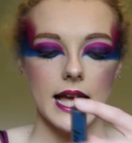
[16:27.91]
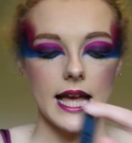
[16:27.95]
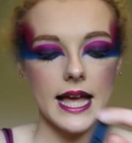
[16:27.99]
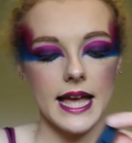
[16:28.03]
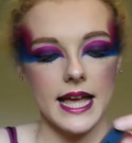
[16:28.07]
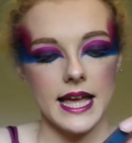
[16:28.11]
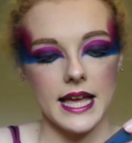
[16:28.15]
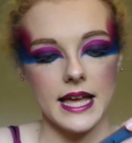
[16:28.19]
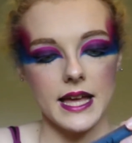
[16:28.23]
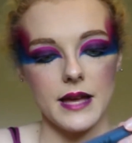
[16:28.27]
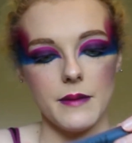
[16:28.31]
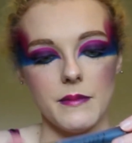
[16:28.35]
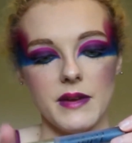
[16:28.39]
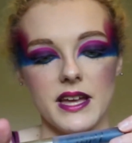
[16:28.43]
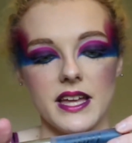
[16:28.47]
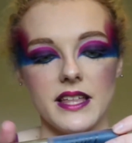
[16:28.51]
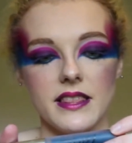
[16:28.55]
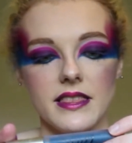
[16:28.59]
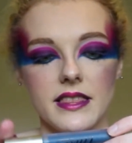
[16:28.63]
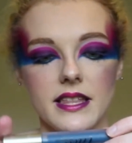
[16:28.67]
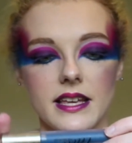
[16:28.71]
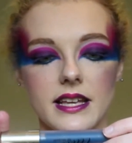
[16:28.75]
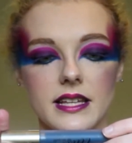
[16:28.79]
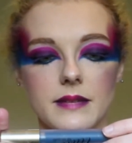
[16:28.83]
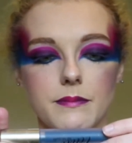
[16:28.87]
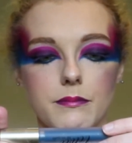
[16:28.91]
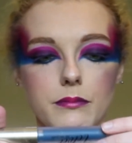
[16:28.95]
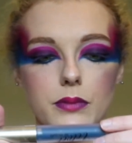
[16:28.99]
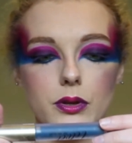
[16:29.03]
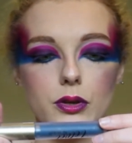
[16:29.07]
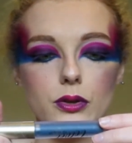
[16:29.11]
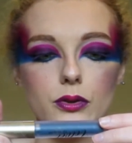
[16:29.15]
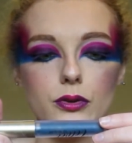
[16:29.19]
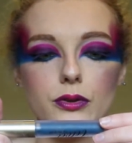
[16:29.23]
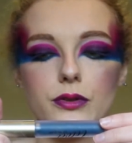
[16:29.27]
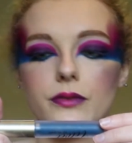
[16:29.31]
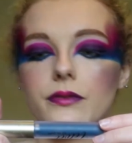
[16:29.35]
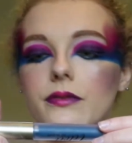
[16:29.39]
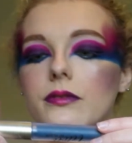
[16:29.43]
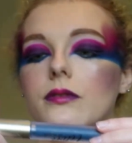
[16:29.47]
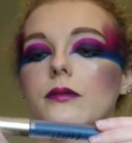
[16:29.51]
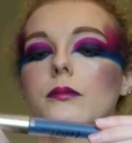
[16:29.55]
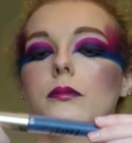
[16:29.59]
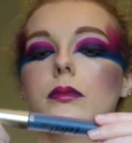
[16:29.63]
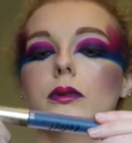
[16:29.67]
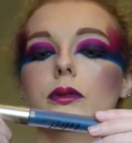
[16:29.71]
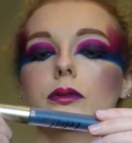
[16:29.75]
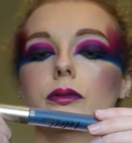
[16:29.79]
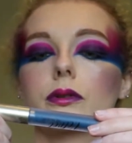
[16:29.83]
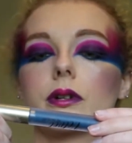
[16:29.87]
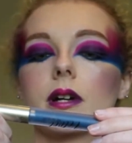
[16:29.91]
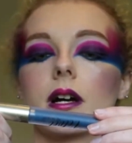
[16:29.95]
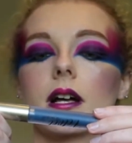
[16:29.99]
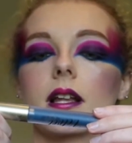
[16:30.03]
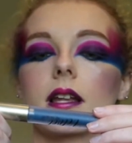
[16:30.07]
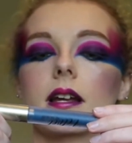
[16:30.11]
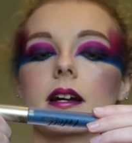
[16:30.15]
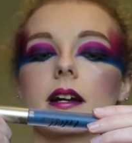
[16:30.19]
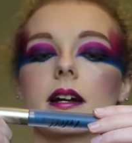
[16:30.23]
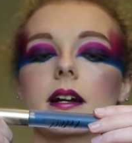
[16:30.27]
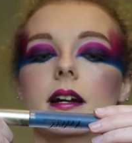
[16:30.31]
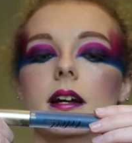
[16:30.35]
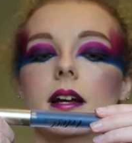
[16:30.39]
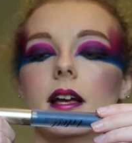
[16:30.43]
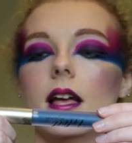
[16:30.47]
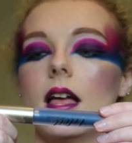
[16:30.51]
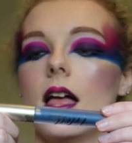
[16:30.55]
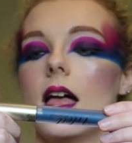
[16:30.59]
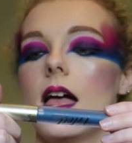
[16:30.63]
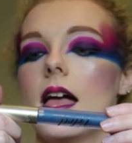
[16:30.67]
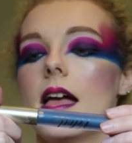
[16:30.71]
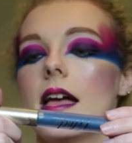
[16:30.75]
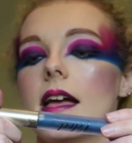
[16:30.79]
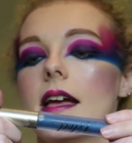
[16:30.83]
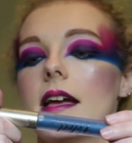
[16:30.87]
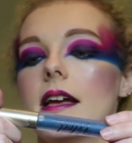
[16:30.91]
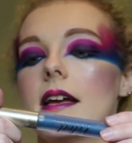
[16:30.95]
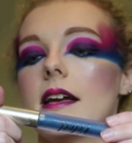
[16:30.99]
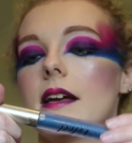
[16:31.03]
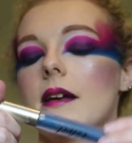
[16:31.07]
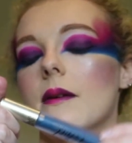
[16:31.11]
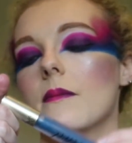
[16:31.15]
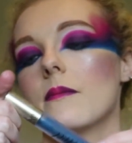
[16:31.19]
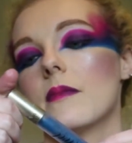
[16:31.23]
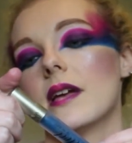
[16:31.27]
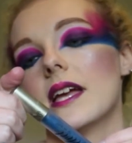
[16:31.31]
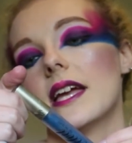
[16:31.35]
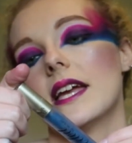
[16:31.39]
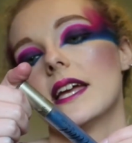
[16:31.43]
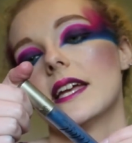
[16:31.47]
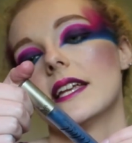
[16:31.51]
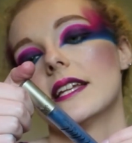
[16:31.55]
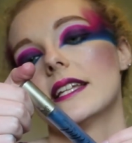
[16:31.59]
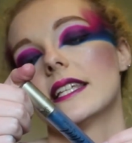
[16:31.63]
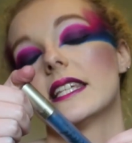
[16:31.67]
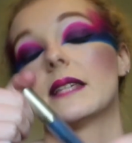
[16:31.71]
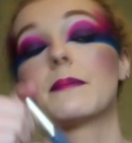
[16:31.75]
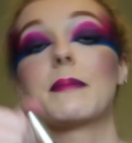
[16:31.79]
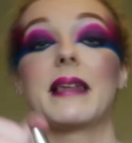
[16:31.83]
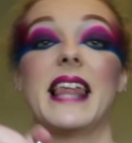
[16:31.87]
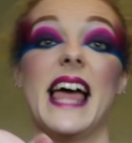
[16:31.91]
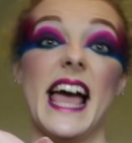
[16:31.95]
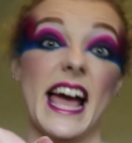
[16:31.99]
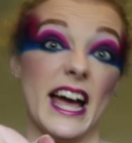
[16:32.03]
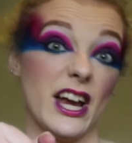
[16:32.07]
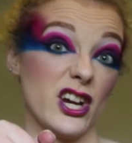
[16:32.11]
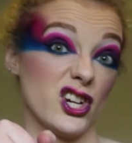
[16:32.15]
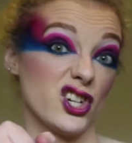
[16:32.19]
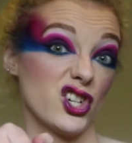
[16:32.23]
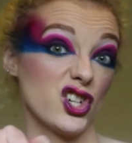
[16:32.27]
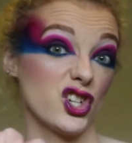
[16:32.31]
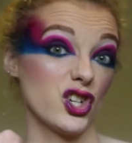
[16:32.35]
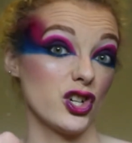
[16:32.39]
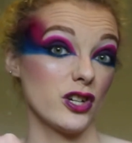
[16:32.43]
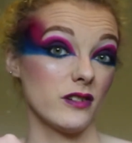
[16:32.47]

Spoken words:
in this beautiful blue colour in Splash.